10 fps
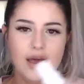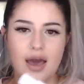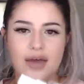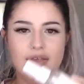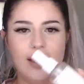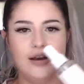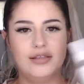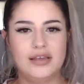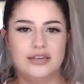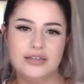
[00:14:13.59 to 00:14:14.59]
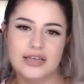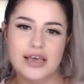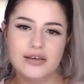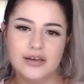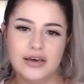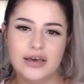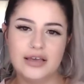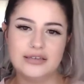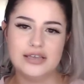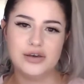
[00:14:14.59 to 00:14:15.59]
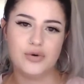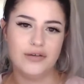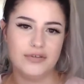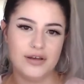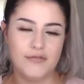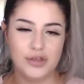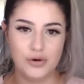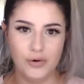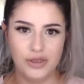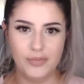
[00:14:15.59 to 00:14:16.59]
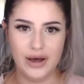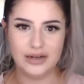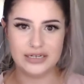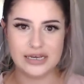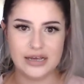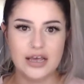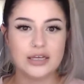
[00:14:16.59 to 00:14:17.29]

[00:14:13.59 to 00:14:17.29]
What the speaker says: and then the Detangler is the equivalent of the North Bondi.